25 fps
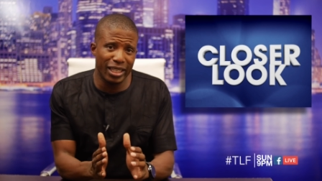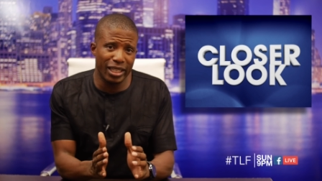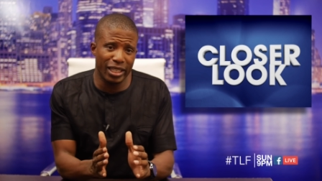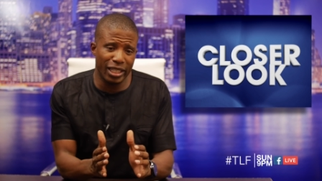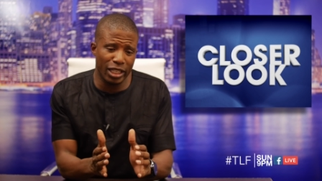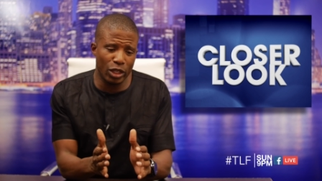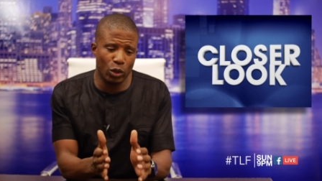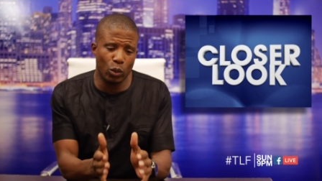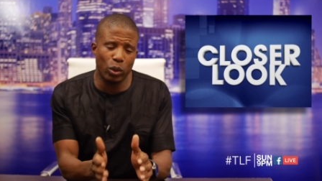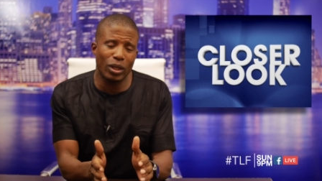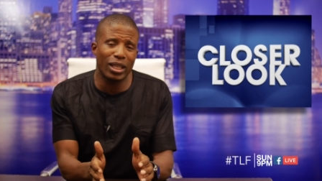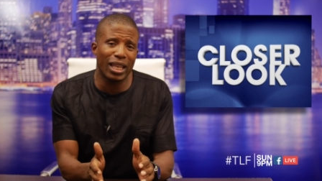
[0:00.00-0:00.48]

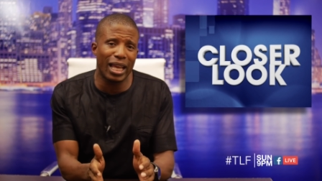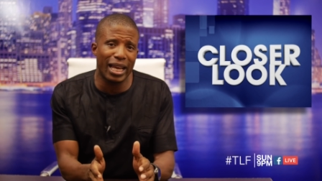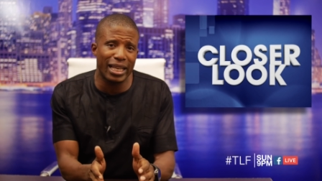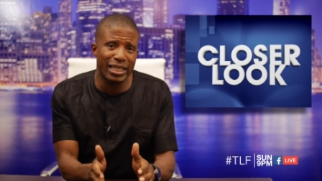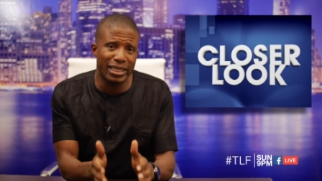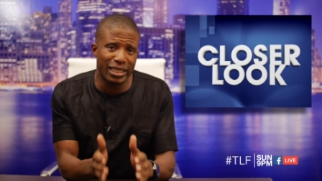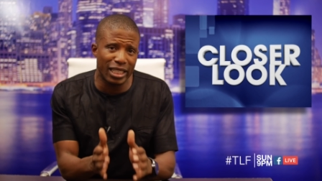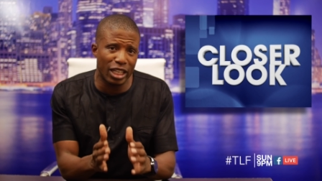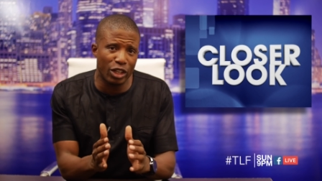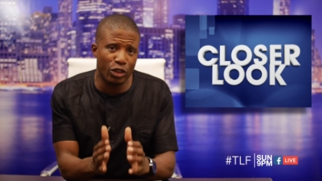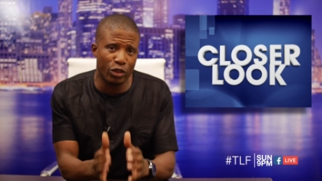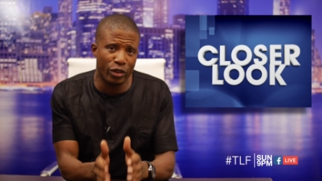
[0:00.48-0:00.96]

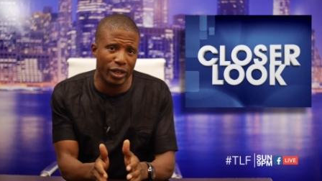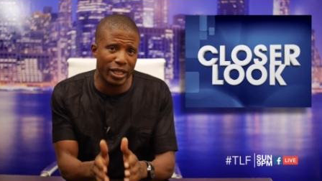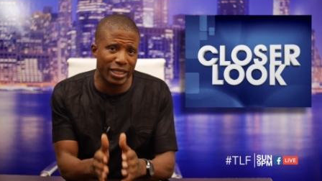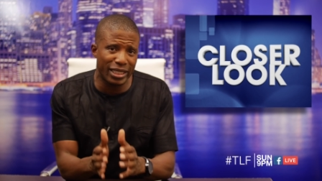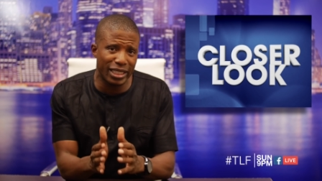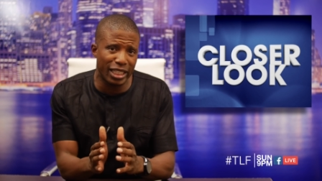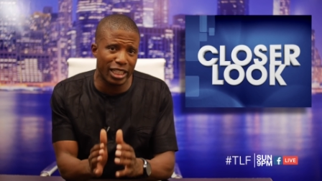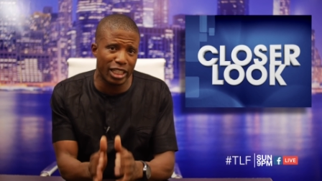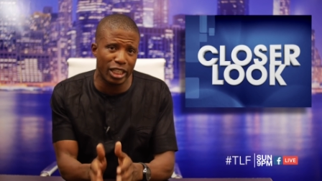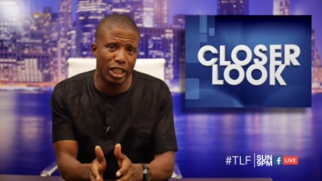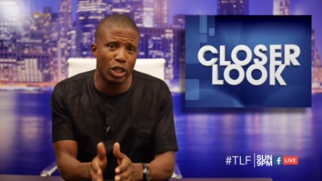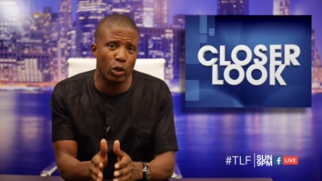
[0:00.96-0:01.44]
equalizing and
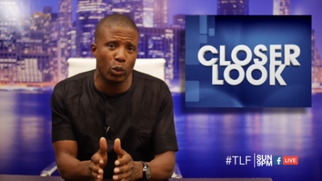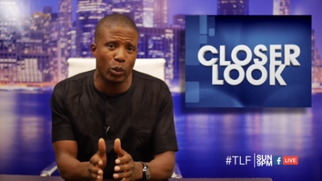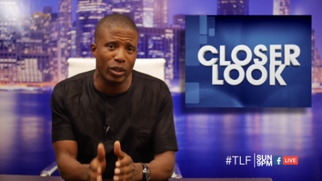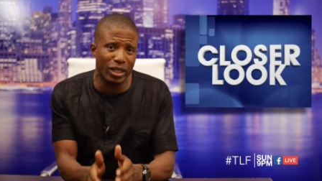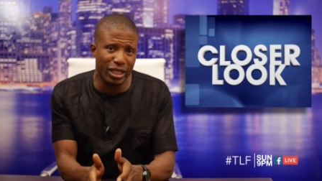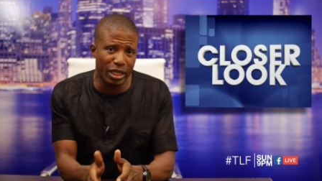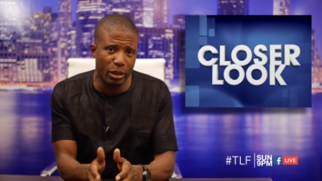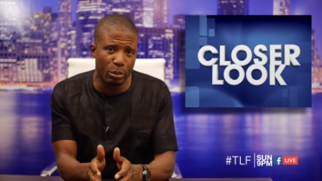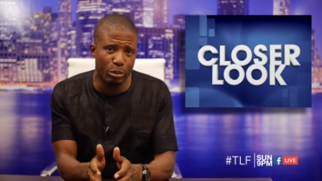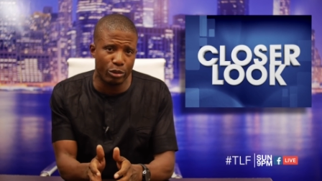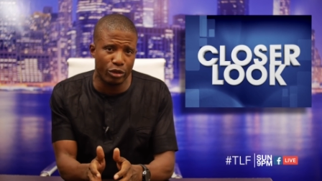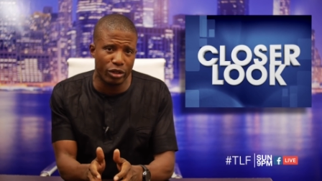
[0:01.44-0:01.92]
creating an
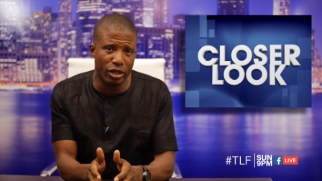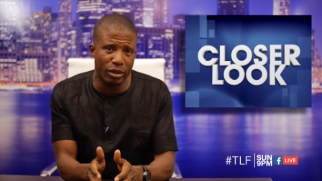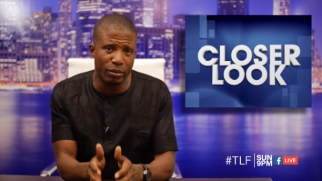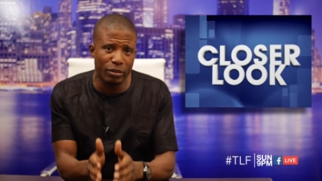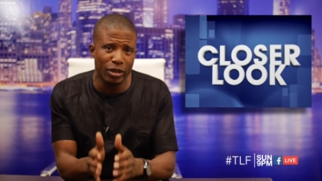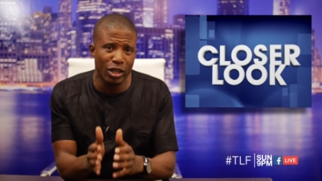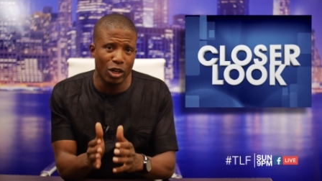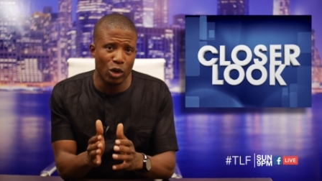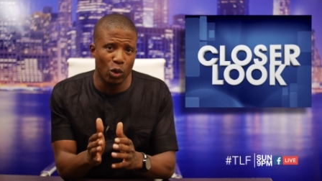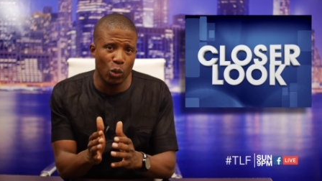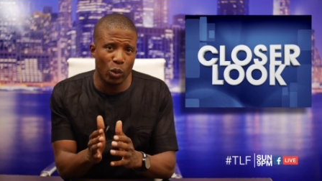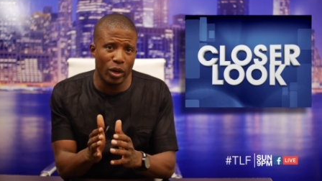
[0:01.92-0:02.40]

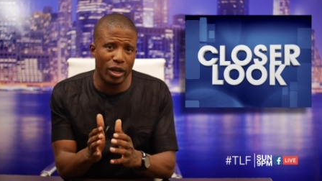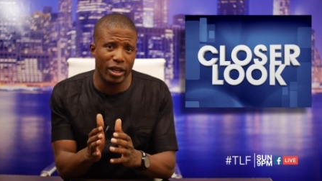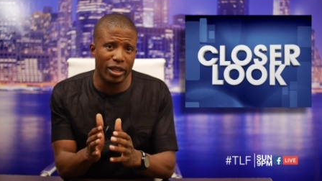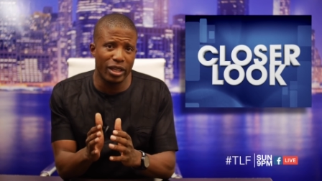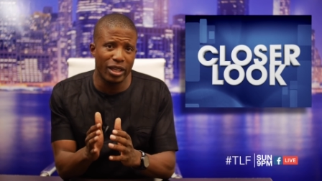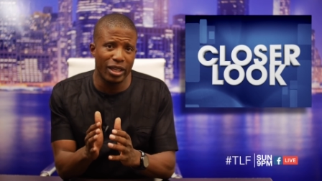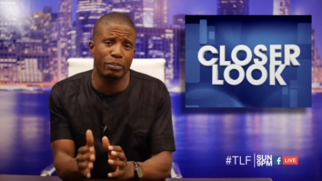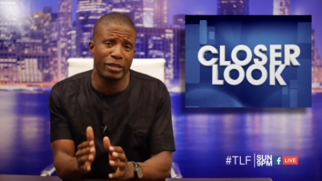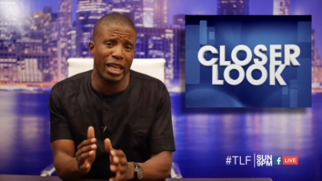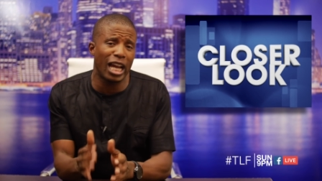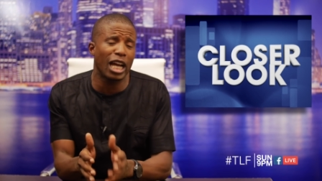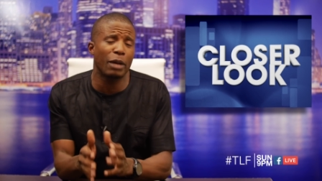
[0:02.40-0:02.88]
equilibrium where
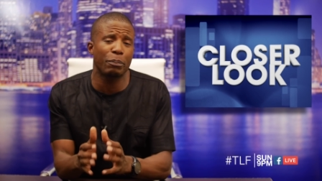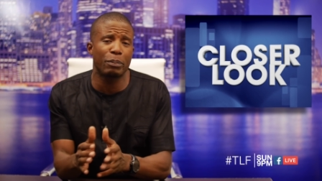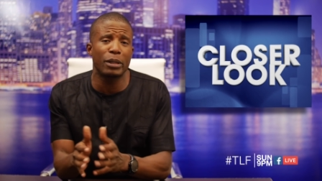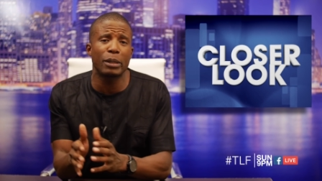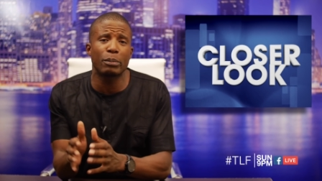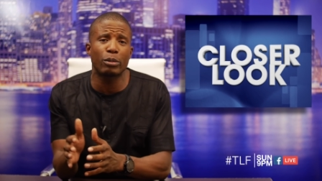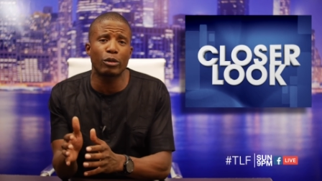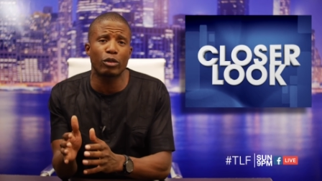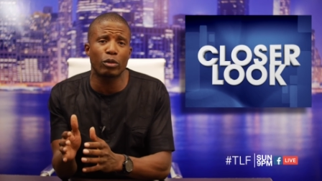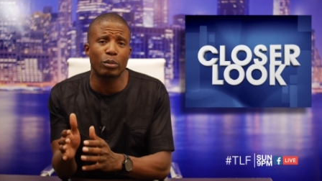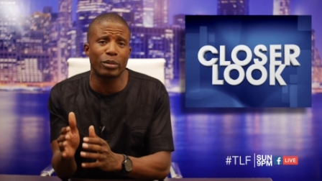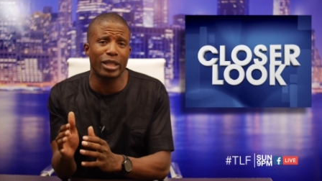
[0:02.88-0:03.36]
young
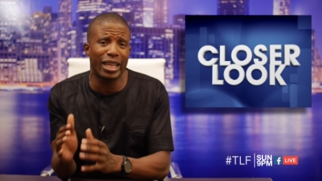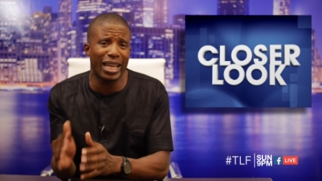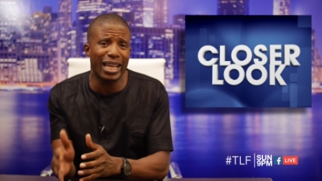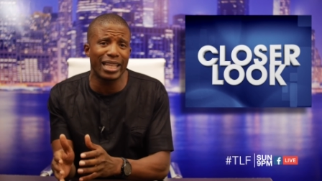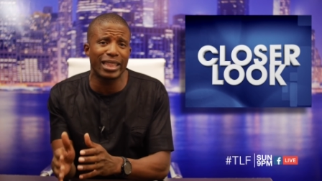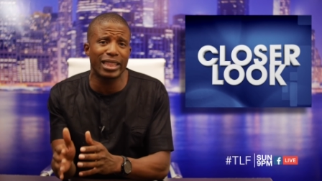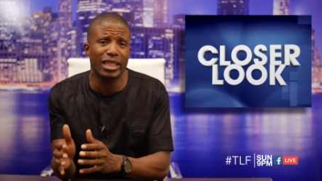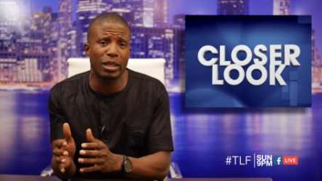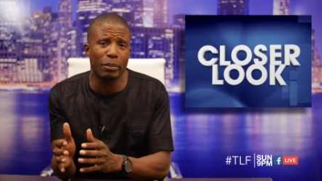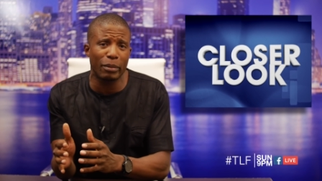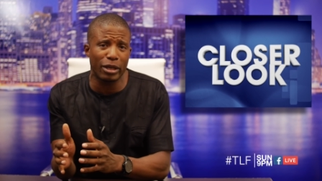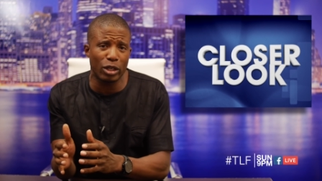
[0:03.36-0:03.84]
people from the
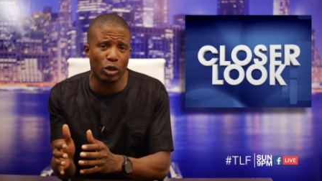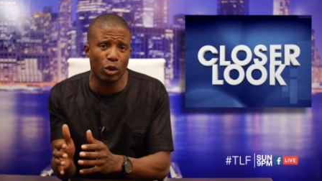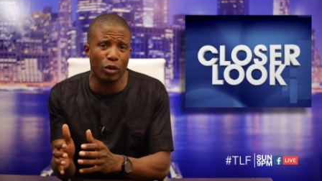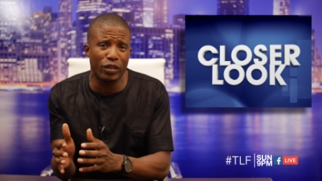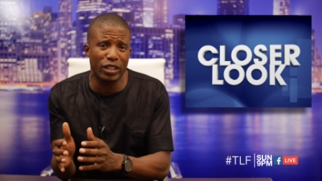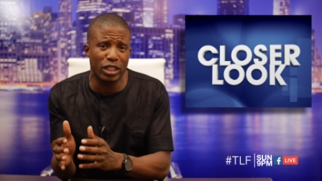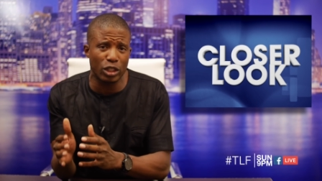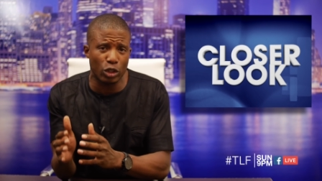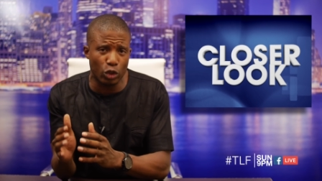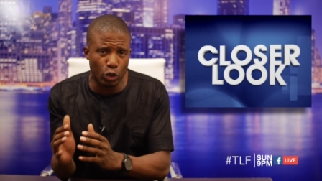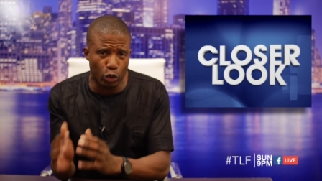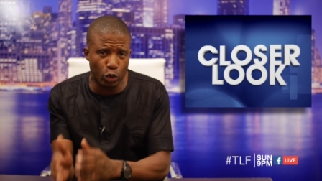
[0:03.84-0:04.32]
ethnic
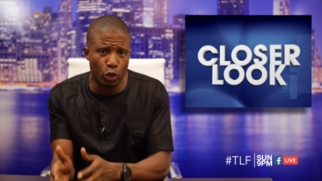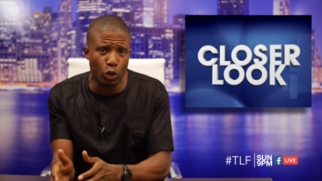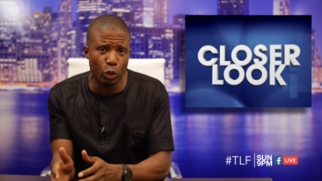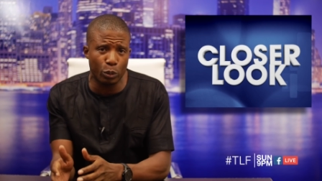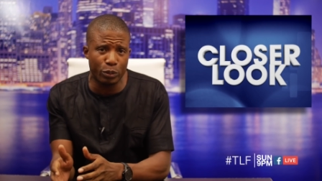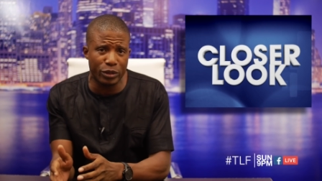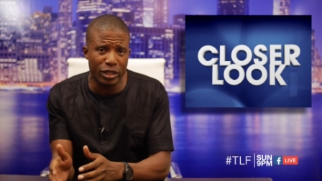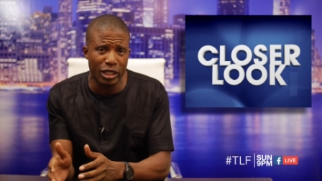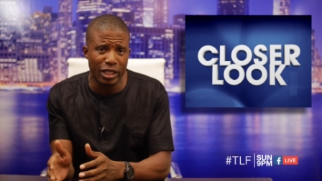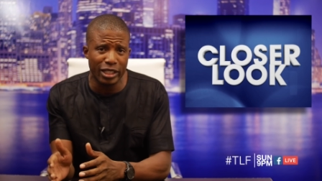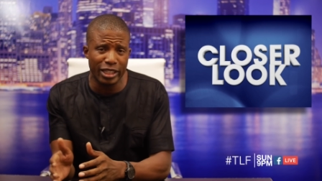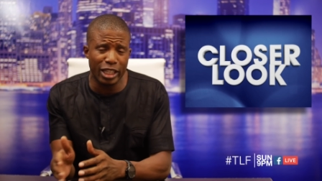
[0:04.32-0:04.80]
minority
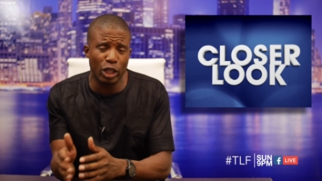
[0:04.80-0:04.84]
groups,